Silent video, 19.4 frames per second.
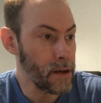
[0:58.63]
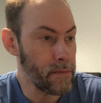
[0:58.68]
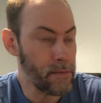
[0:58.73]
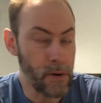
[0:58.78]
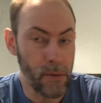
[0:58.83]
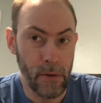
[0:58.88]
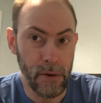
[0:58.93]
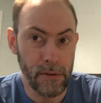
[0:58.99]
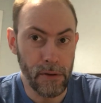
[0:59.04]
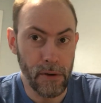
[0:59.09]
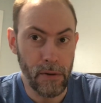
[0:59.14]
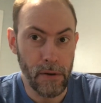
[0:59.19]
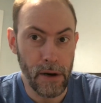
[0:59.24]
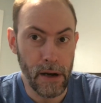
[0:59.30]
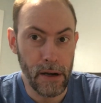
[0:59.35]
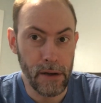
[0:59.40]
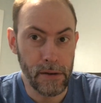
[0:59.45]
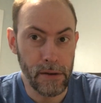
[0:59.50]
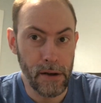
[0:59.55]
If I wasn't going
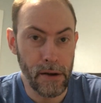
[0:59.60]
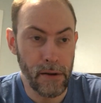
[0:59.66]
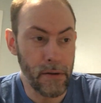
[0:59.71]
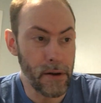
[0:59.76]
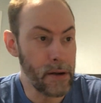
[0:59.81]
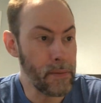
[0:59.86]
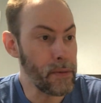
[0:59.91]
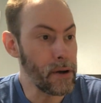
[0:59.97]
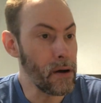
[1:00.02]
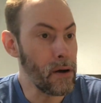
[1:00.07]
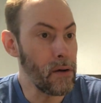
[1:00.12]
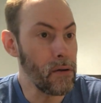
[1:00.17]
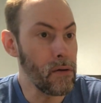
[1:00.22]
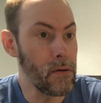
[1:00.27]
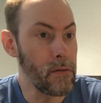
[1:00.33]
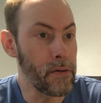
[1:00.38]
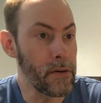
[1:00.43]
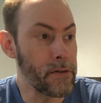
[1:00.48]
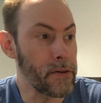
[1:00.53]
out of town, I'd be all
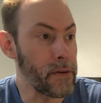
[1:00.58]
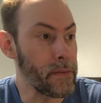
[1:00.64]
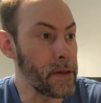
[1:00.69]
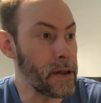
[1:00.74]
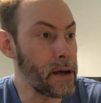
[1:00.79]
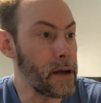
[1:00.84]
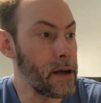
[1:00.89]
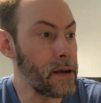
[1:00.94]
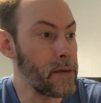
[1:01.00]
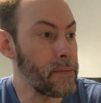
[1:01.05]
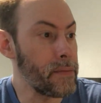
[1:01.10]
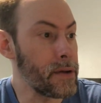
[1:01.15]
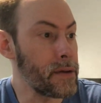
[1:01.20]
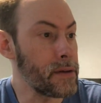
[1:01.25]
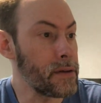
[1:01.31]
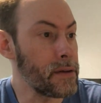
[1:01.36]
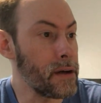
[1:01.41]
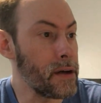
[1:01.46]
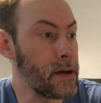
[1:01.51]
over some of that,
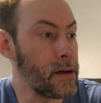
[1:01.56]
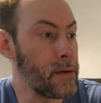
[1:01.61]
but